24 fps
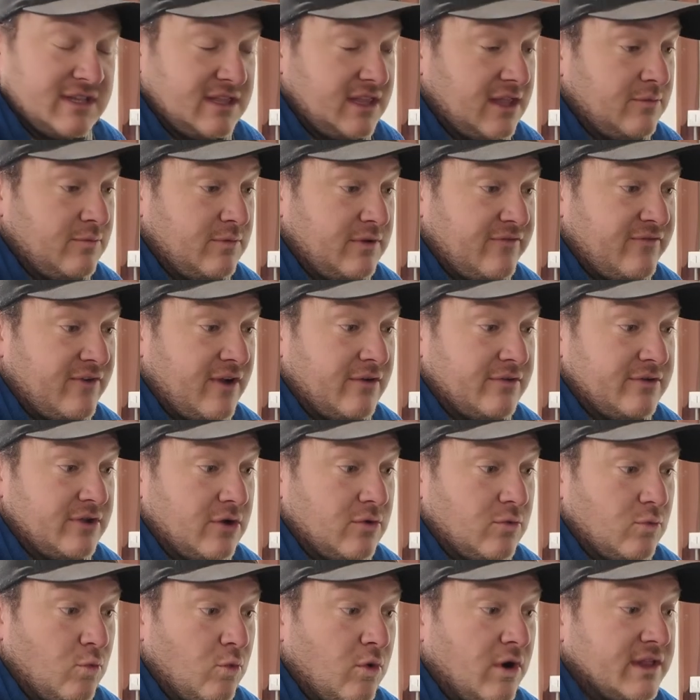and then we found
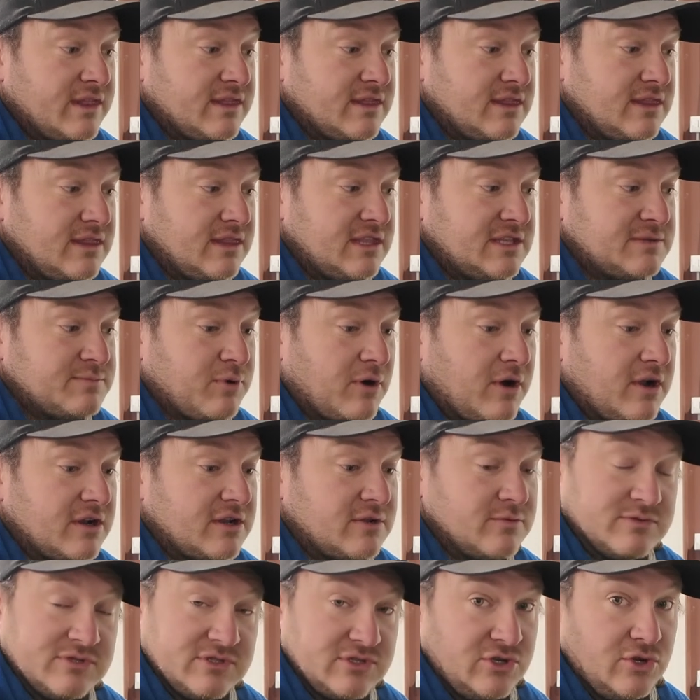out what this
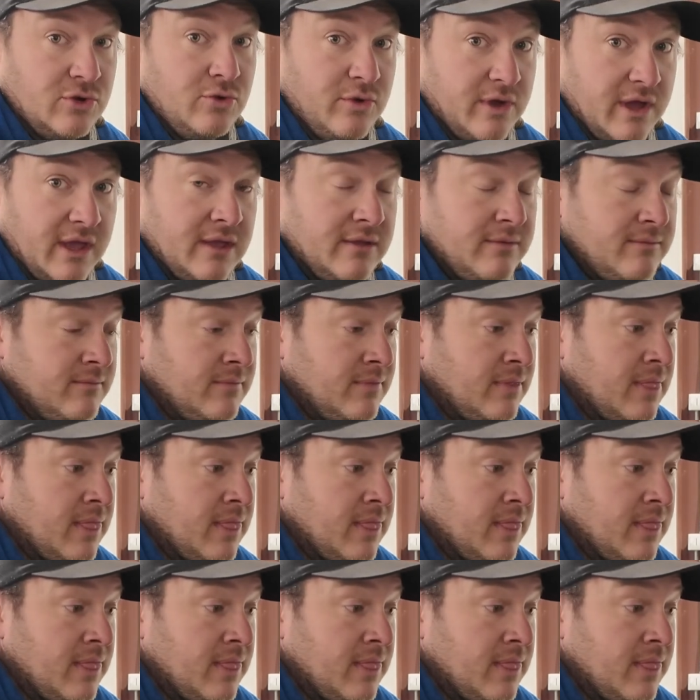product was doing,